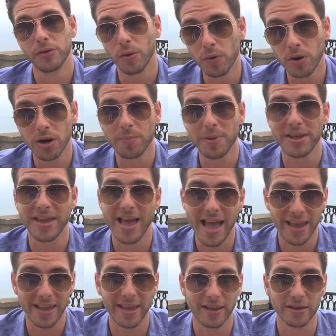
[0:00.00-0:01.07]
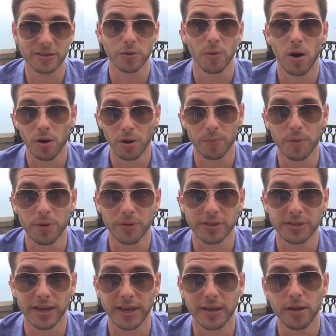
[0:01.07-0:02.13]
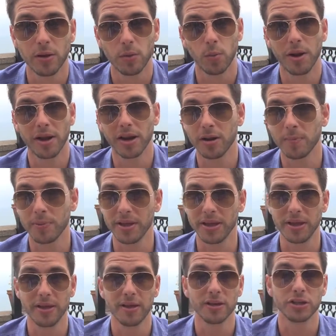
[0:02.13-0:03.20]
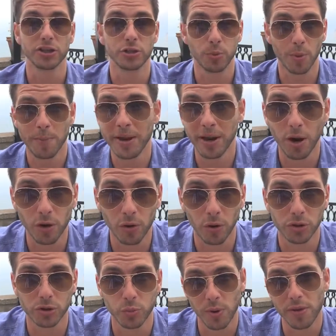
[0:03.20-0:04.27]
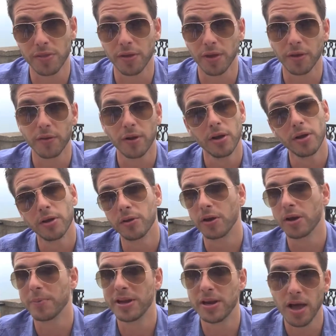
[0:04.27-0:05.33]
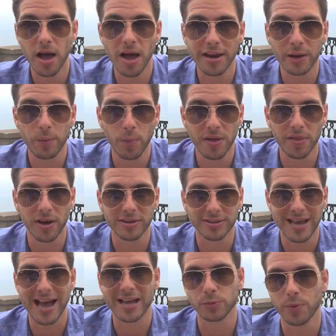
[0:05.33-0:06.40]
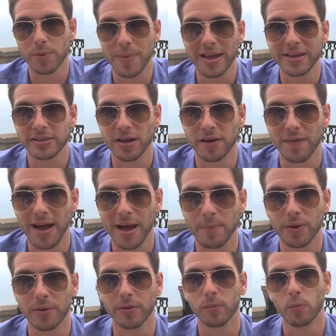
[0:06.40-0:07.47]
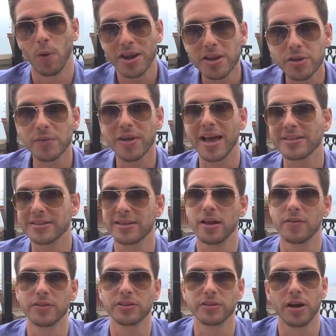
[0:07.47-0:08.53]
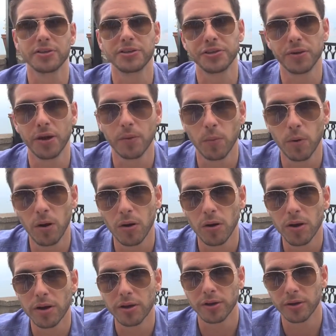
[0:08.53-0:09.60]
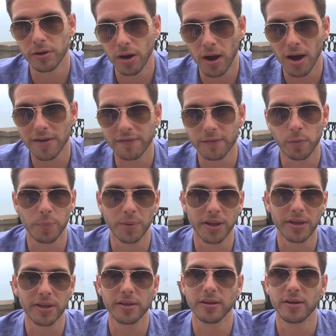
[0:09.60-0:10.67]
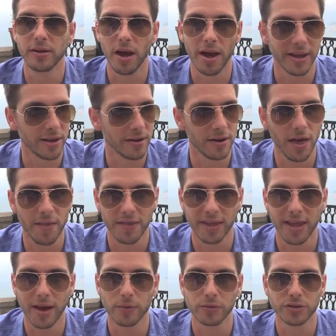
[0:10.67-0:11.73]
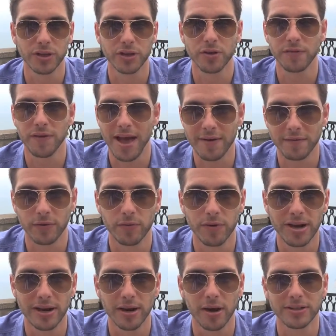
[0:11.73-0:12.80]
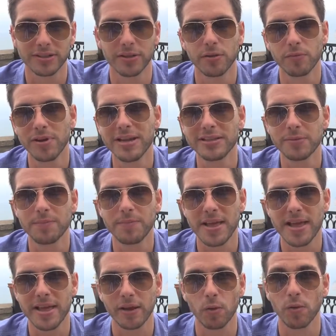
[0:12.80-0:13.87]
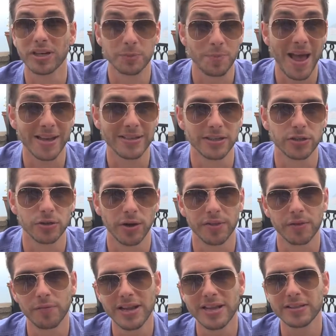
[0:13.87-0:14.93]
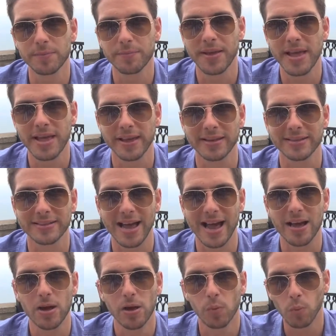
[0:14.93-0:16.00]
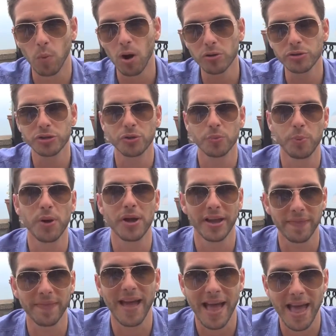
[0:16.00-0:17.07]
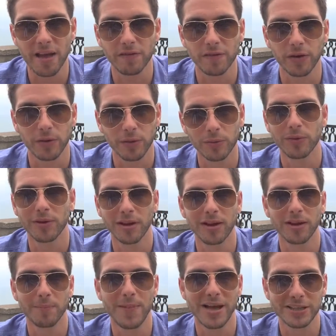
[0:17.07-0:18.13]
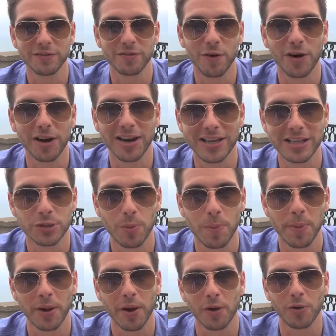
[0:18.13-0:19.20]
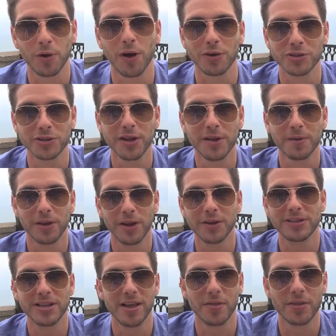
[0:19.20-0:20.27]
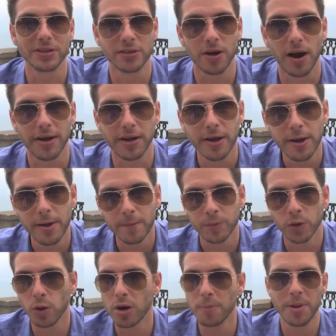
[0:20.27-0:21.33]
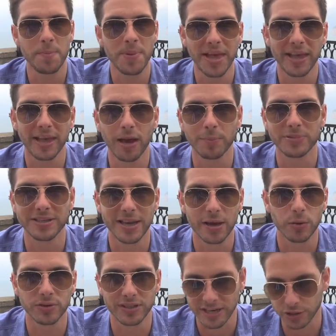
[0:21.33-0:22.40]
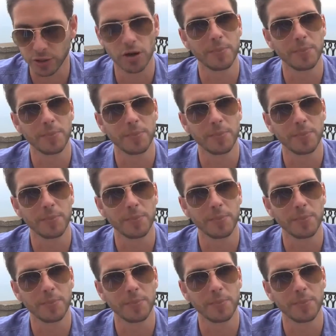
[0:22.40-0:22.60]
You're going to be getting into our community. We're going to be swimming across with you. You're going to be learning with us as we make stuff happen. When you get to the other side, do you know what? Your life will be like nothing else that you've ever realized. And the reason being, or expected, sorry, and the reason being is that whilst you're putting in that effort, metaphorically swimming across, you know, to the other side, you're going to be picking up skill sets.